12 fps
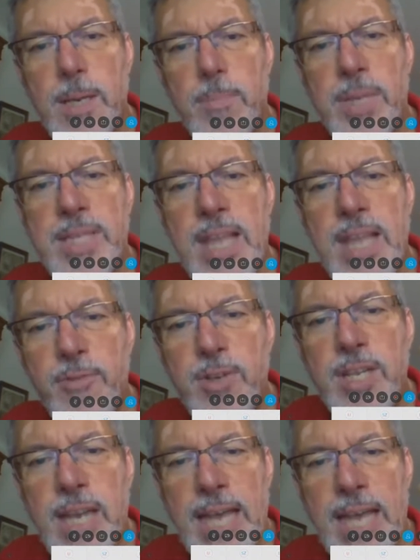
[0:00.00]
but
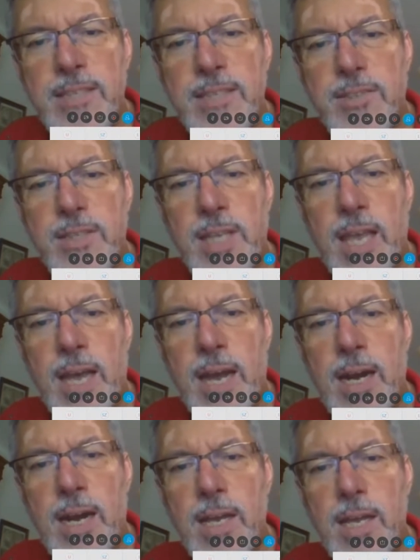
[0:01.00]
nevertheless, they
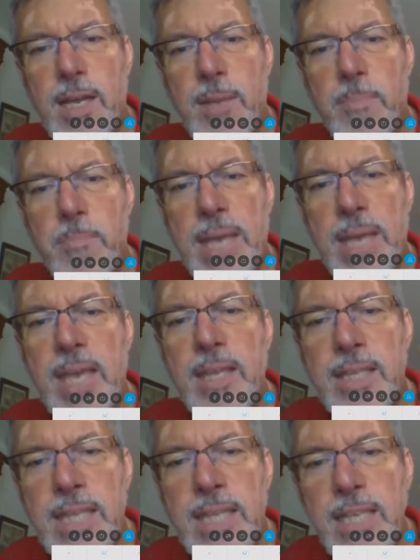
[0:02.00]
are making
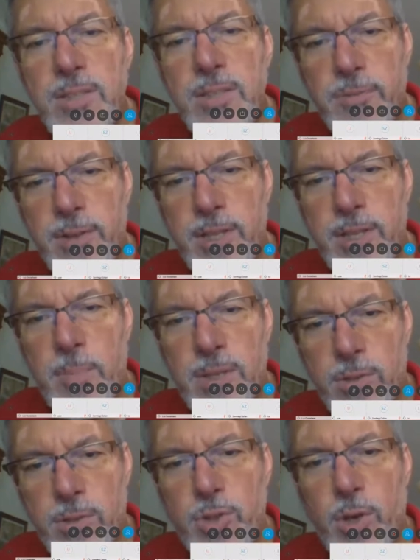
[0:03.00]
this
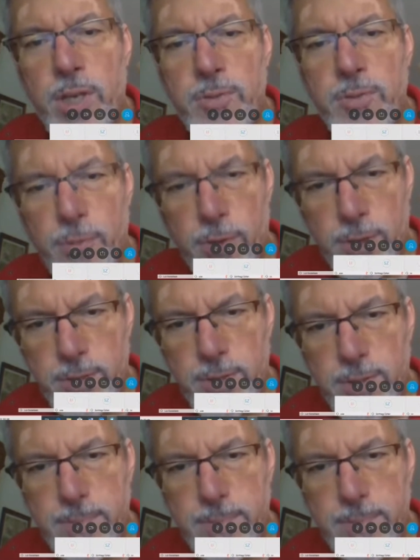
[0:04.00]
fundamental choice first,